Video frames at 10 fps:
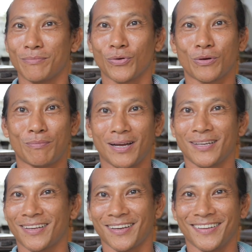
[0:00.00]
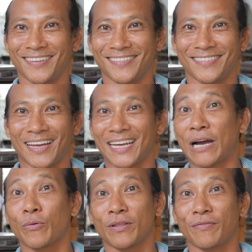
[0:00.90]
motorbike and hang
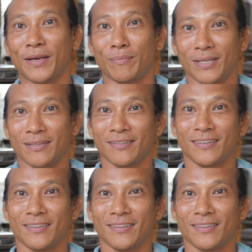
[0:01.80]
out with the family.